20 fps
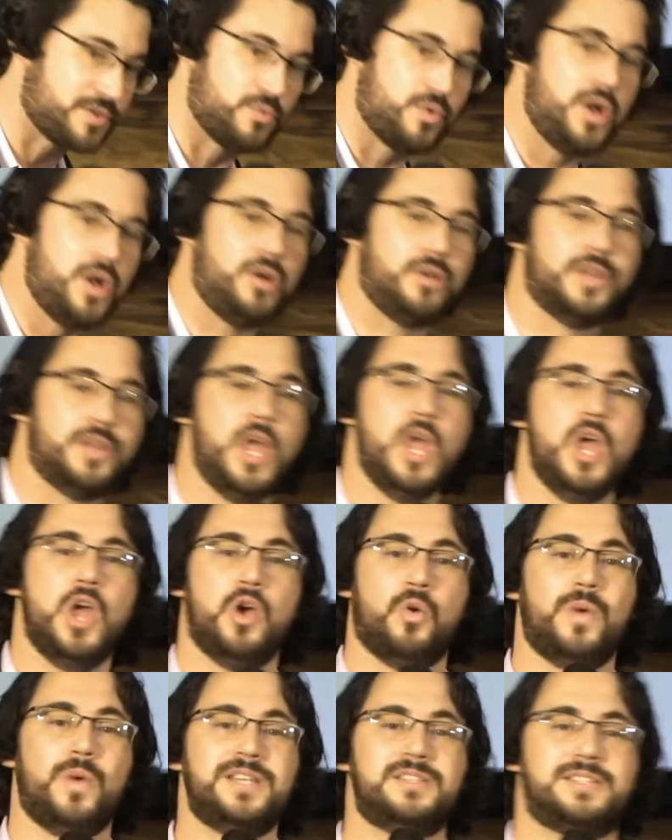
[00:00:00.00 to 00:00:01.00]
of the world,
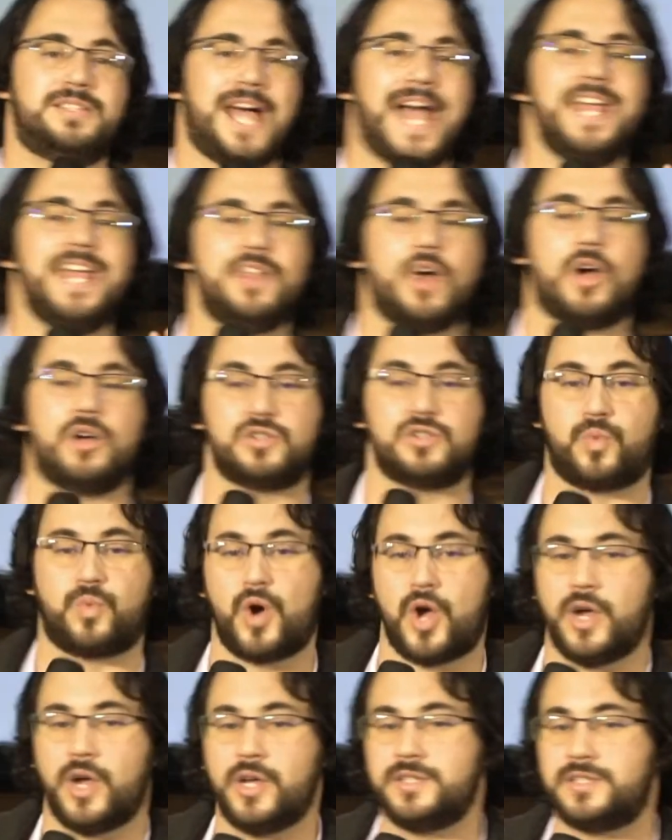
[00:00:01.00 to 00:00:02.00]
we say those
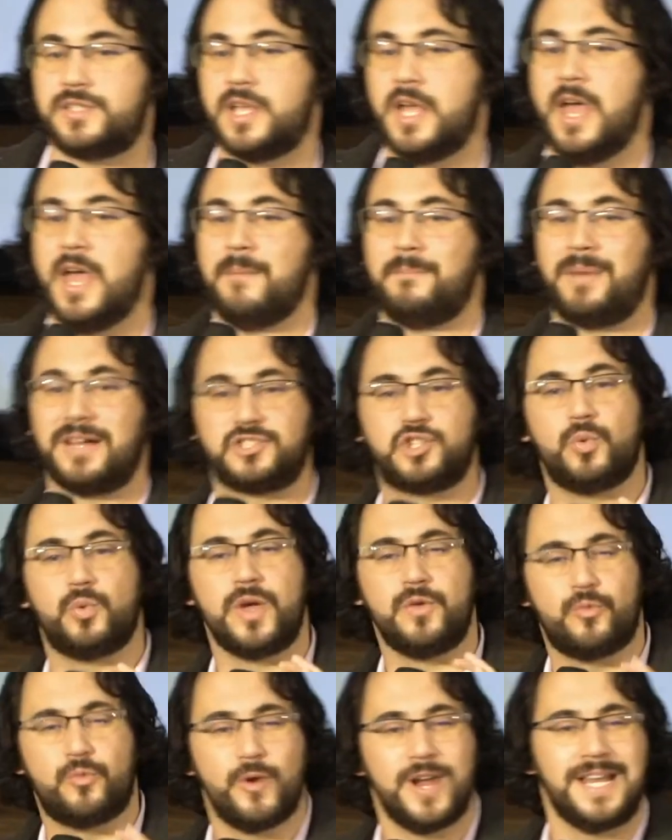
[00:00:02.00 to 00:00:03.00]
words, but do
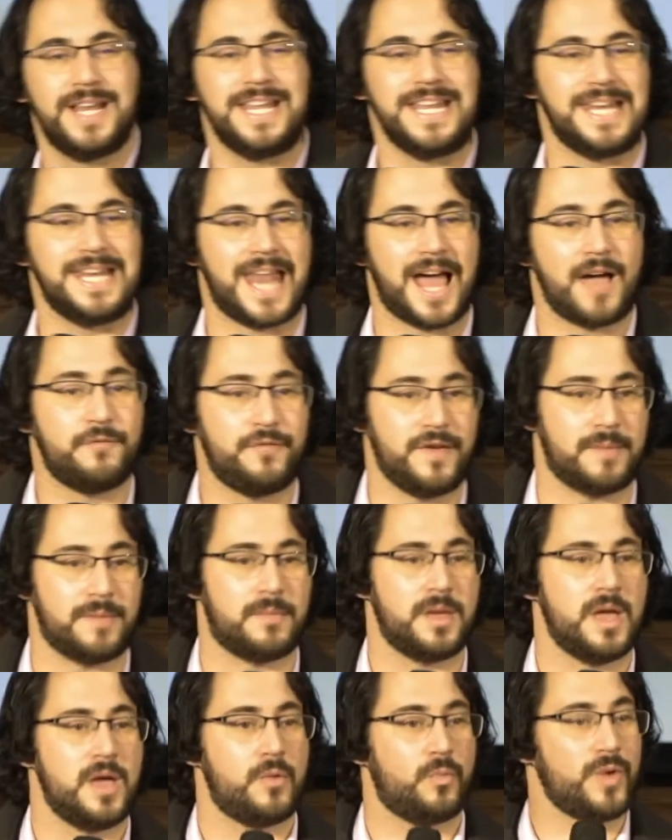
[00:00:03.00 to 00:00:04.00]
we really love
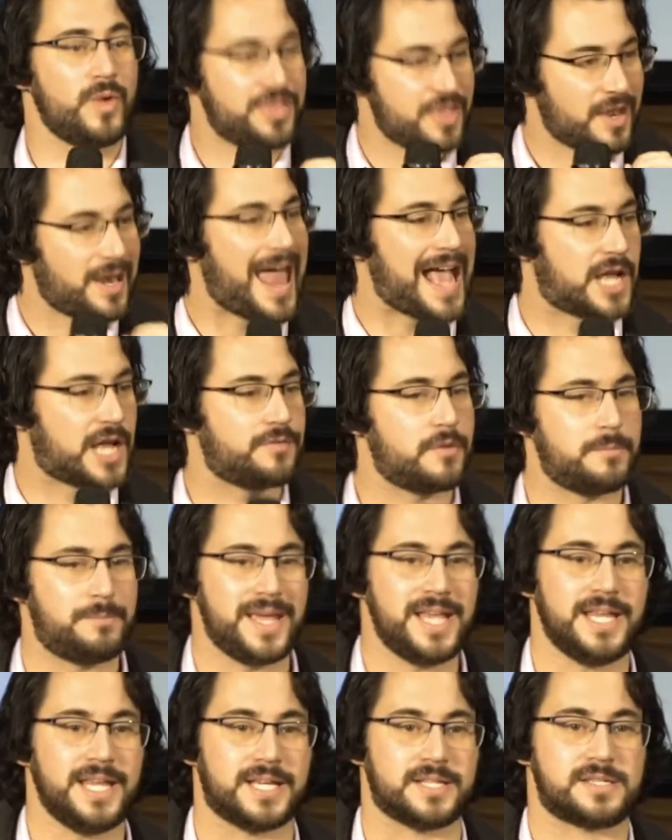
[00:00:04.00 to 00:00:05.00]
him with a lack of
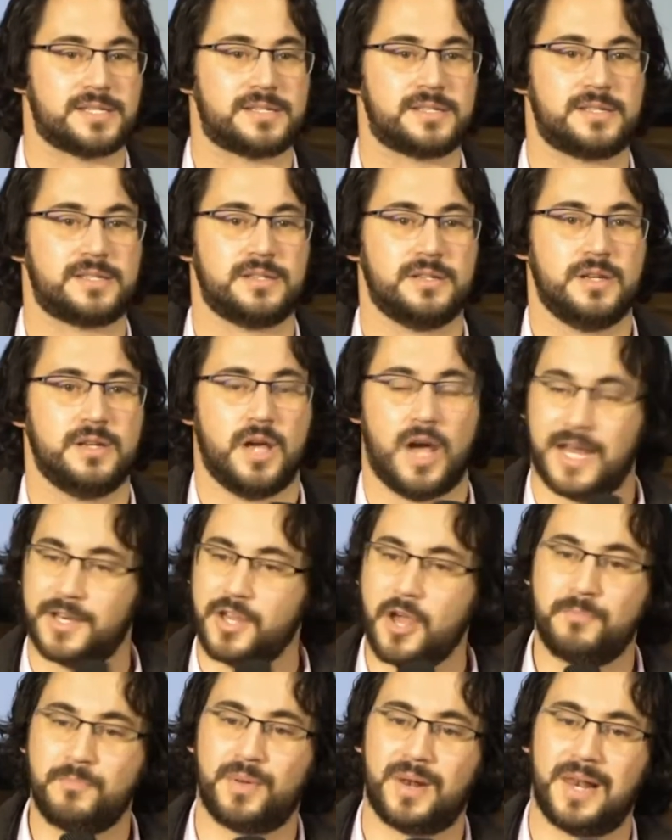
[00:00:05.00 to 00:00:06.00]
obedience?
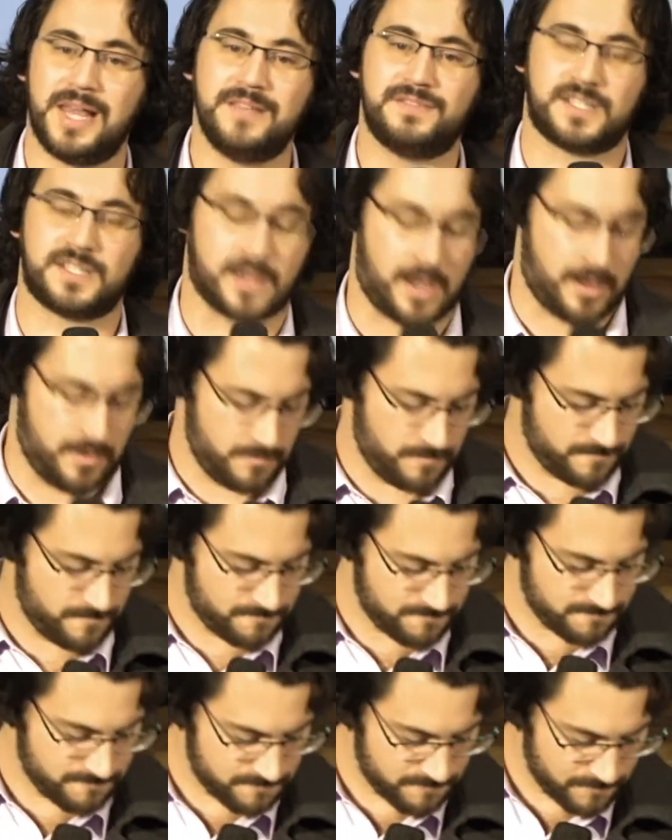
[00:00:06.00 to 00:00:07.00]
I don't believe so.
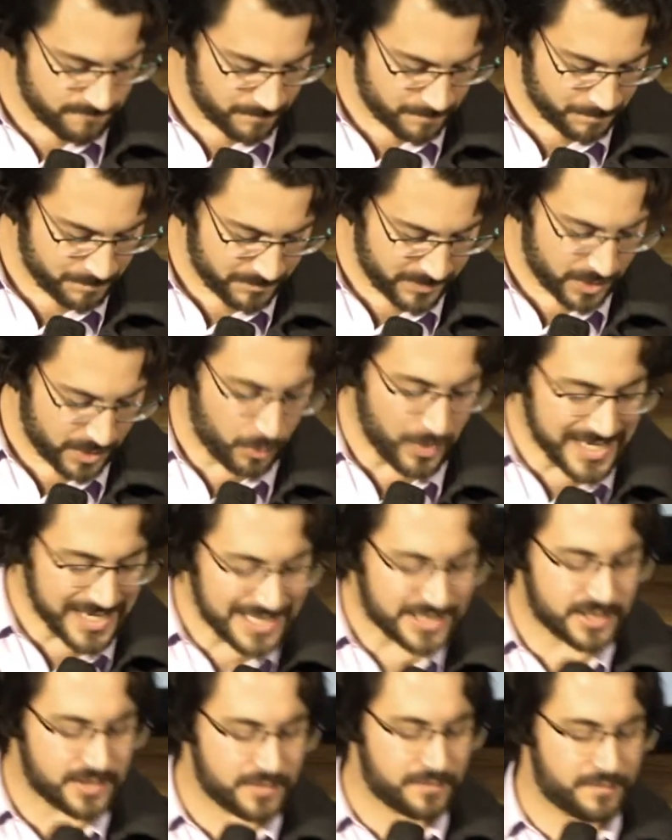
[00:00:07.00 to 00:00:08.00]
We
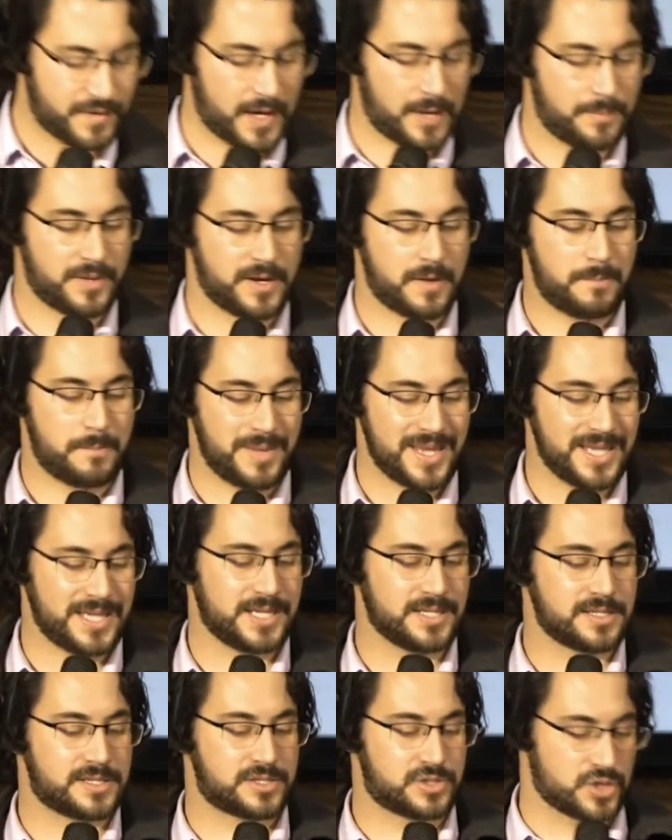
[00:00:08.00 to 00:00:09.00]
need to develop an
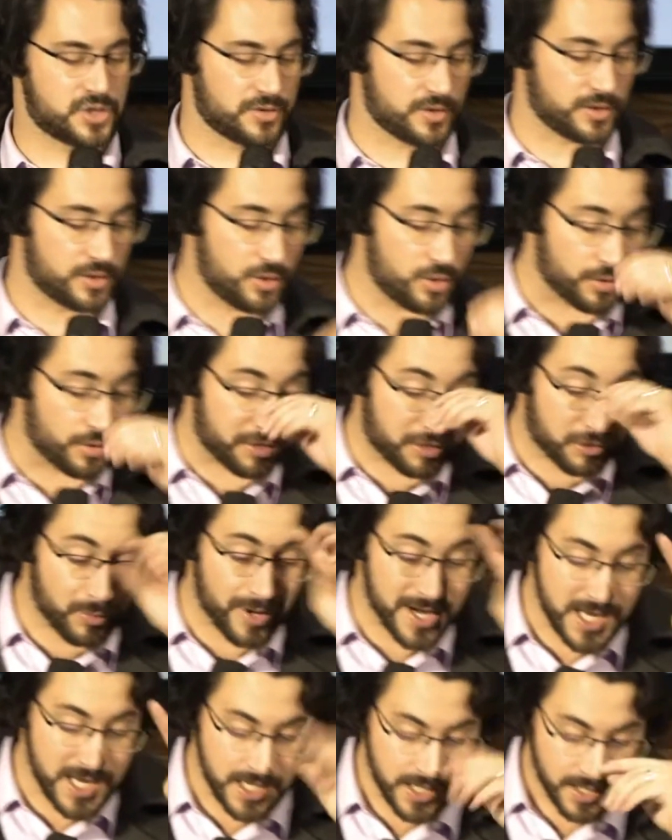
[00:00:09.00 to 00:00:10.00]
obedience to the Lord.
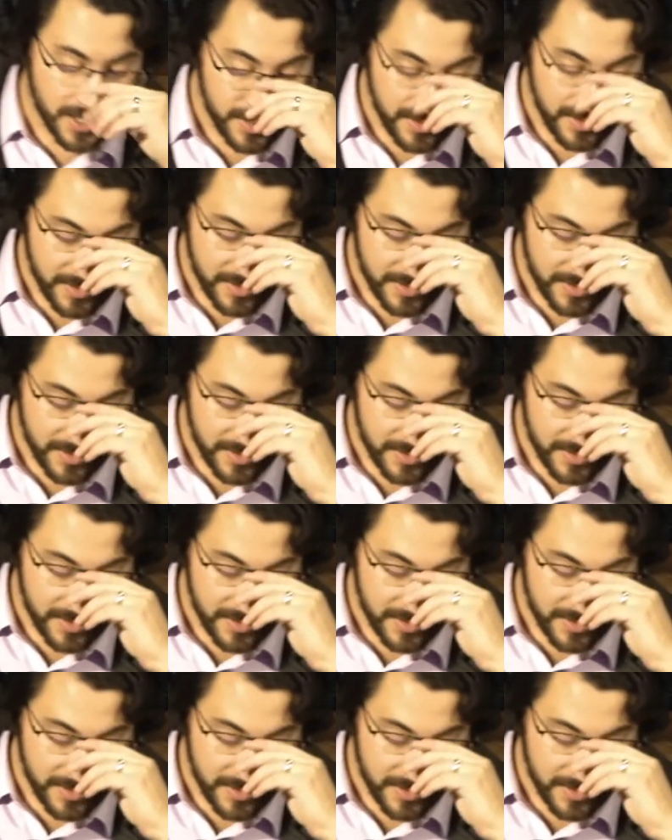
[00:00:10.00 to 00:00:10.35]
Three,